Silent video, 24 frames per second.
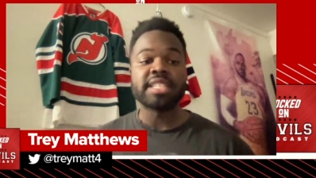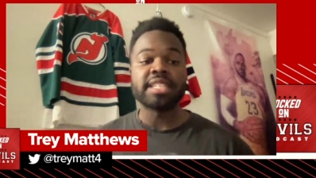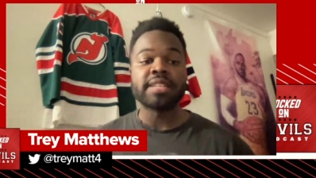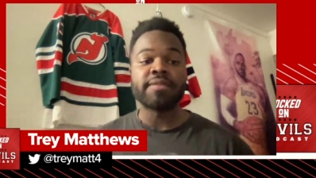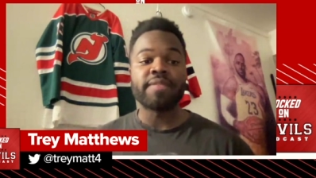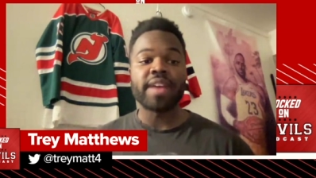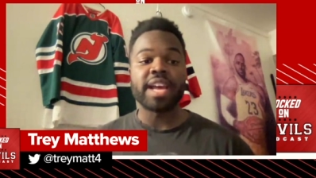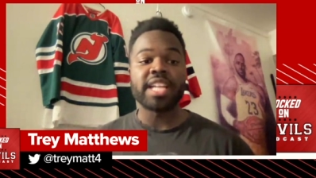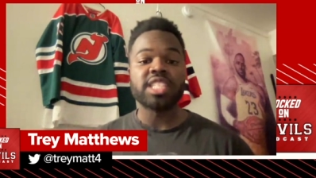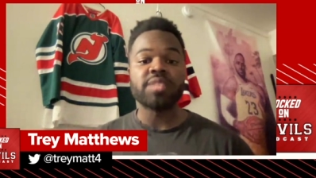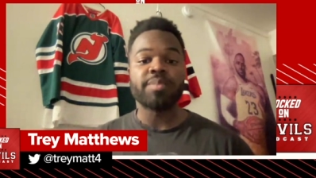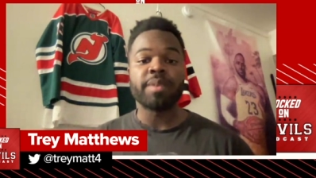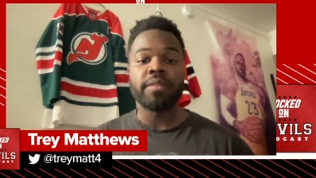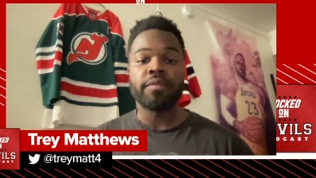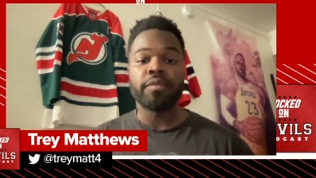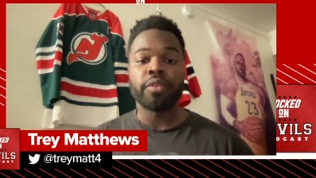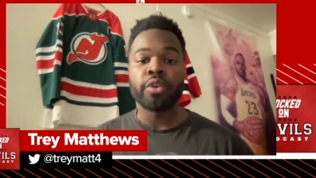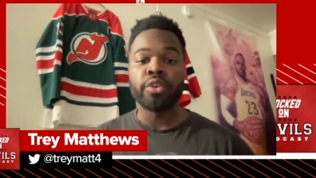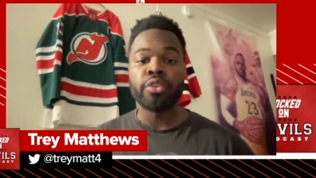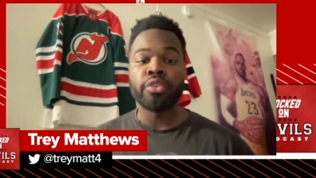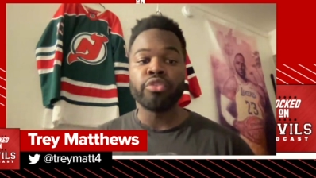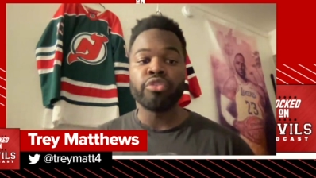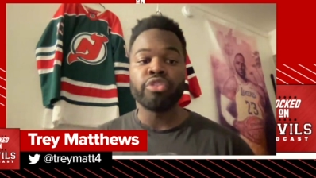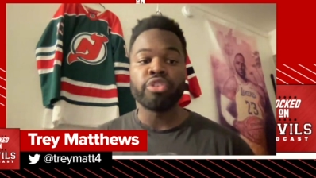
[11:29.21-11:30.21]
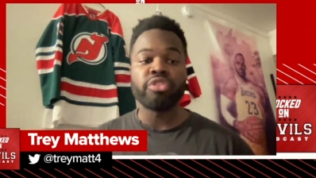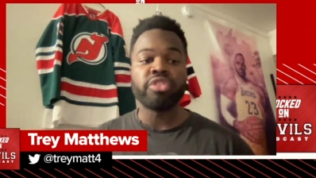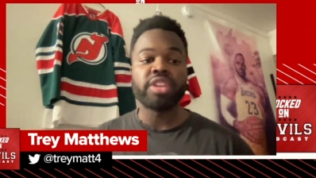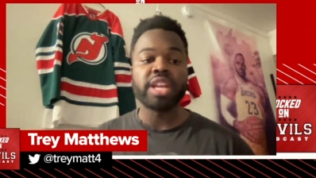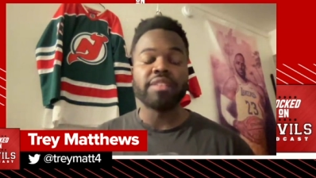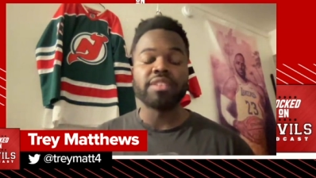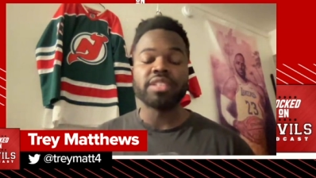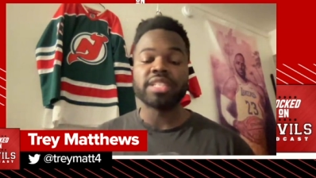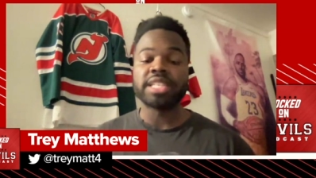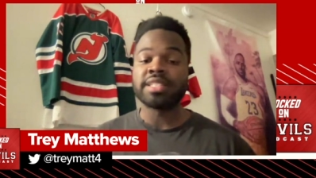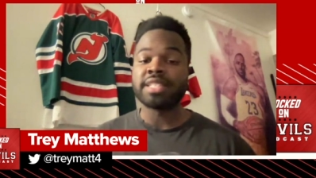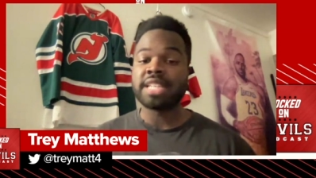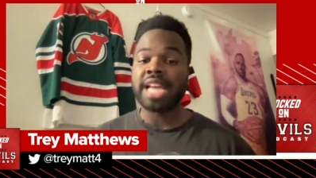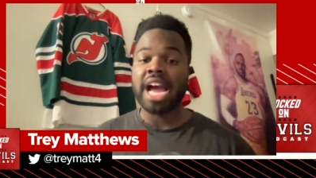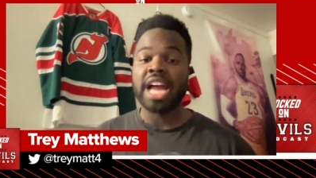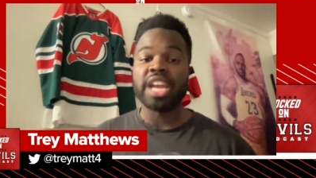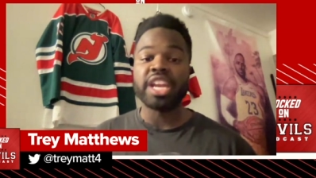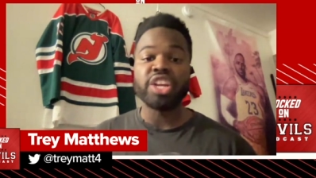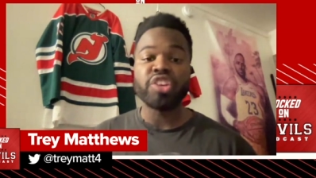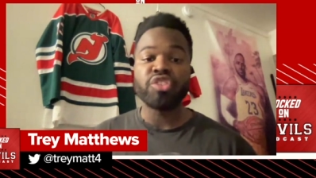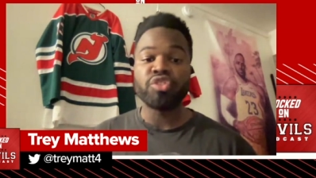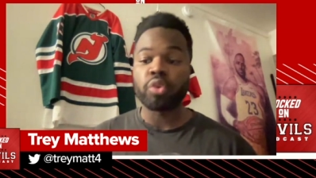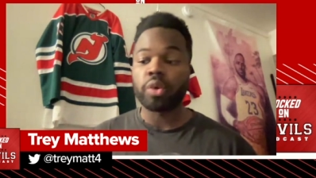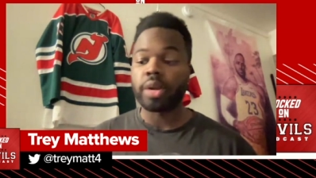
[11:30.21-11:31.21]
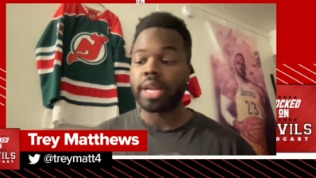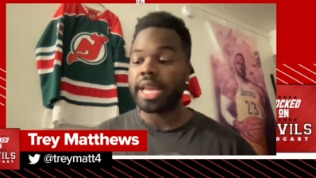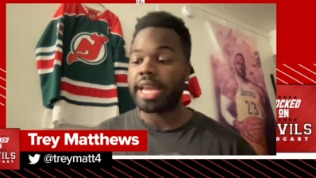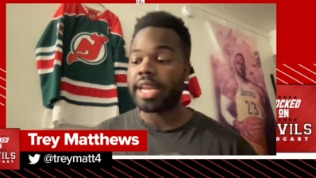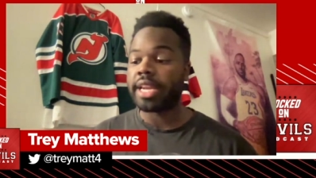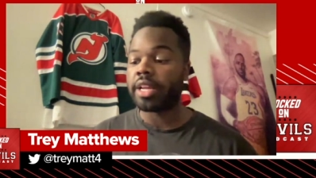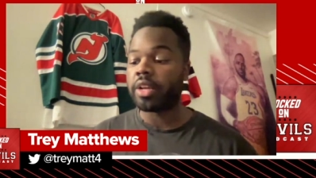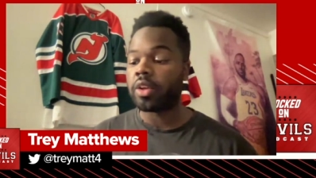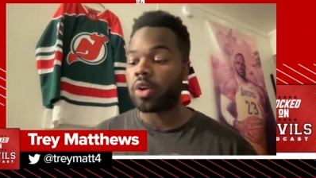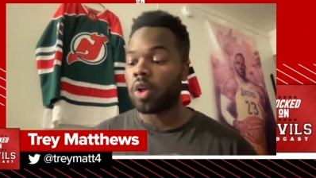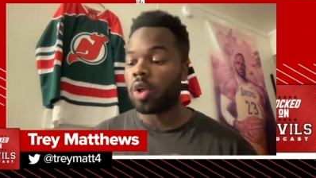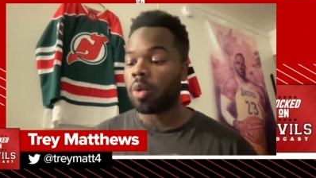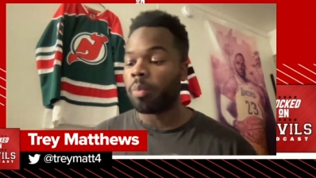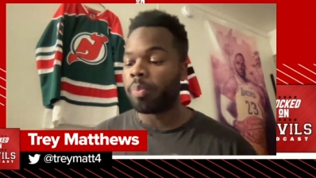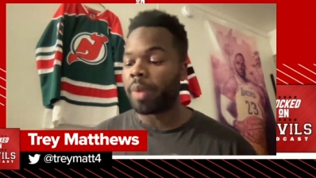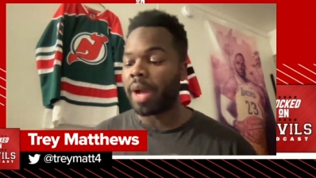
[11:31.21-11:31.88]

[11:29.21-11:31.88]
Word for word: a defenseman for New Jersey Devils has gotten a shorthanded goal.